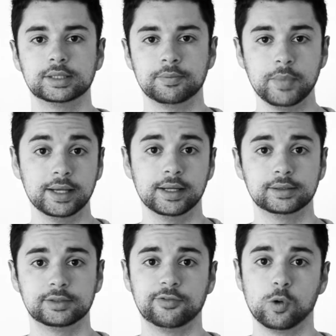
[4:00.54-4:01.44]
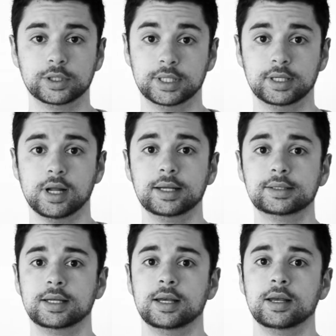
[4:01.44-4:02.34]
some maintenance for
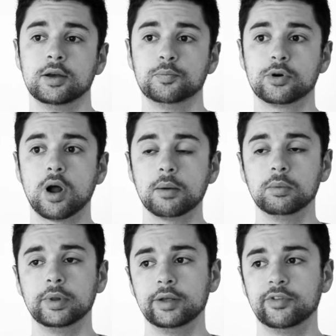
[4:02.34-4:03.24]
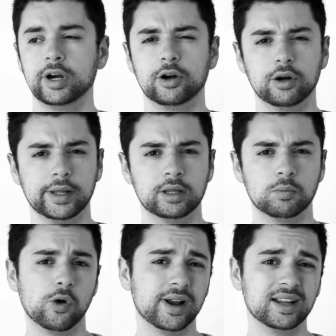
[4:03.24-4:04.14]
tonight, probably very early in
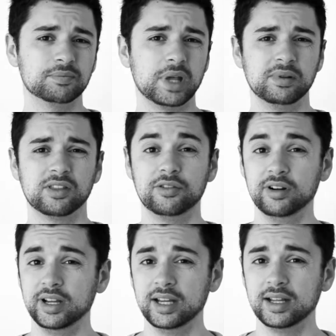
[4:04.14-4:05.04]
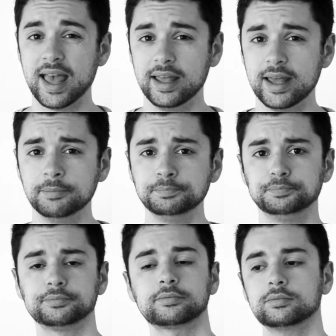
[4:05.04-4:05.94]
the morning, maybe 3 a.m.
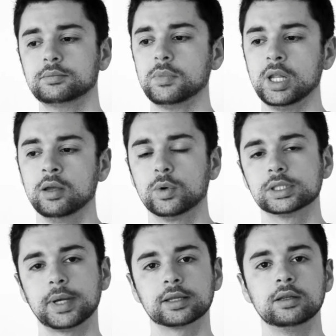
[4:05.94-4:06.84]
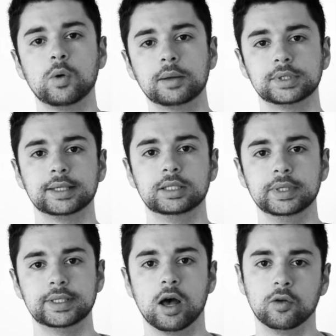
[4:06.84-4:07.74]
We're expecting the website to
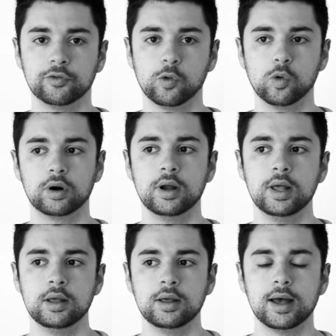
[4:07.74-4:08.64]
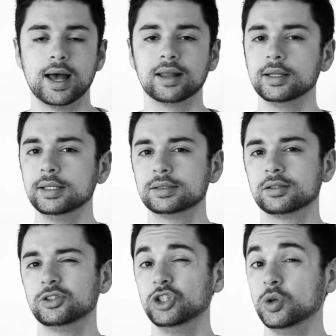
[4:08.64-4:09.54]
be down for at
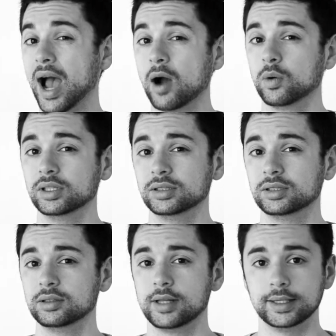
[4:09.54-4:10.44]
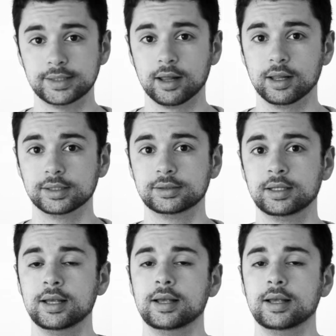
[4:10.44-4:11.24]
least 2 hours, they tell us.